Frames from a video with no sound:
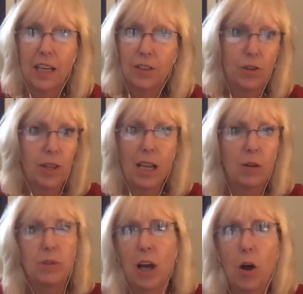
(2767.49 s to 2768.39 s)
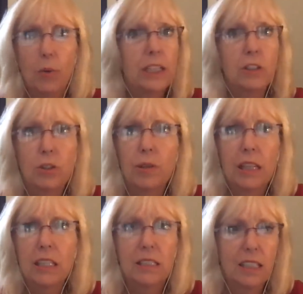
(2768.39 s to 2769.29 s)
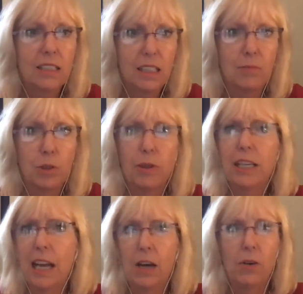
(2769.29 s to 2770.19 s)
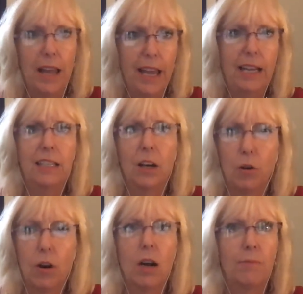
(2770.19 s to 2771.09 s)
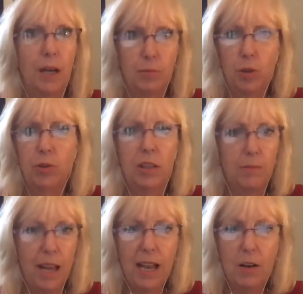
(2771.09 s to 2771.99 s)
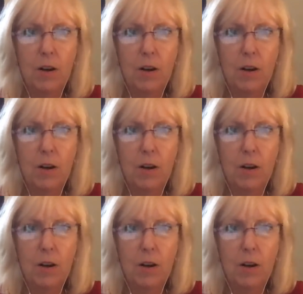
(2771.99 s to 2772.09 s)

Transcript: Do you think I was always doing these things that I'm doing now? Heck no, but I'm doing them now.